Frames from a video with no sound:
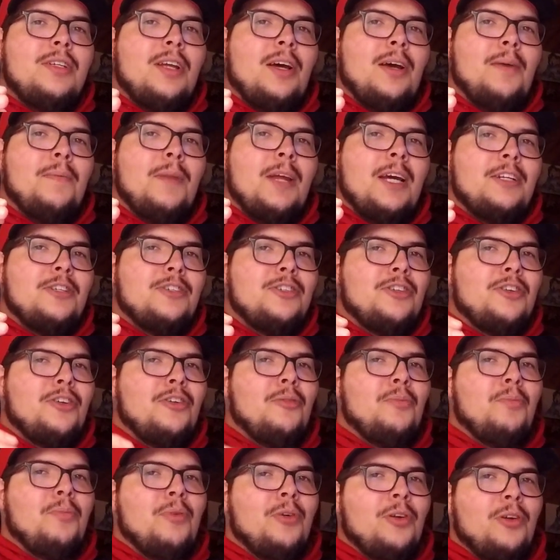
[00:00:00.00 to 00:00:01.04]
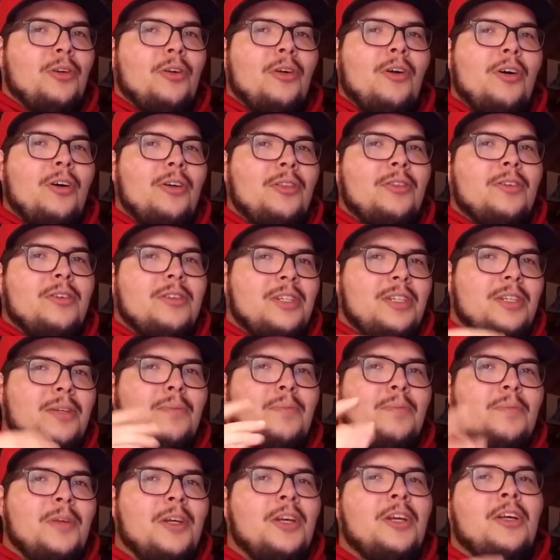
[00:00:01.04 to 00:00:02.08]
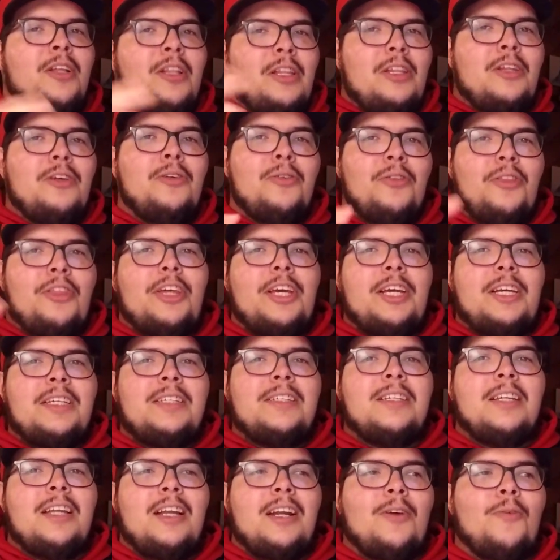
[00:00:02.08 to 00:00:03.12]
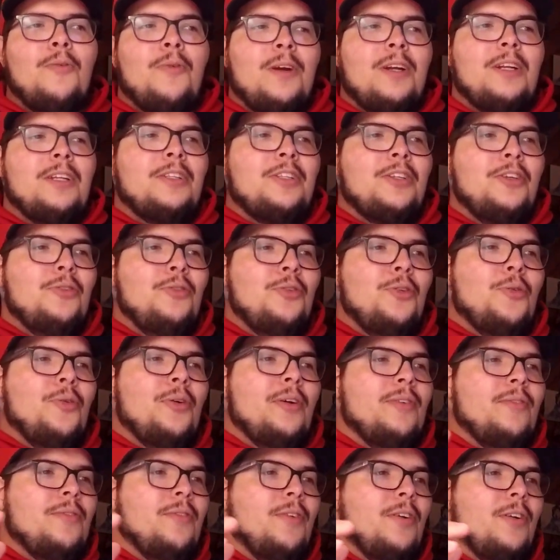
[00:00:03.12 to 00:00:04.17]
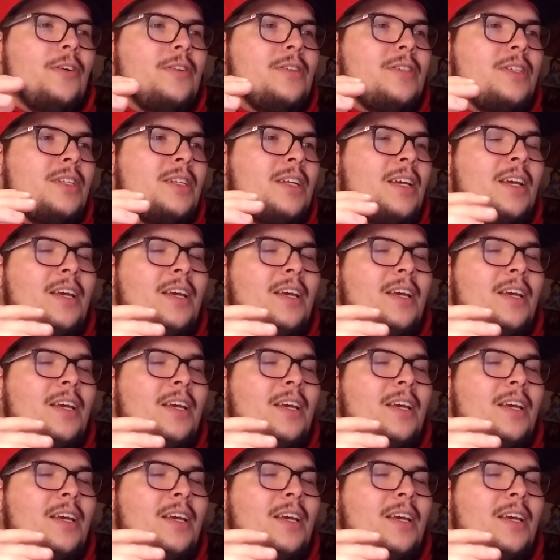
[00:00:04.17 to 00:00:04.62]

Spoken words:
I'm not just going to put it on. There's some little things that I want to do to it first.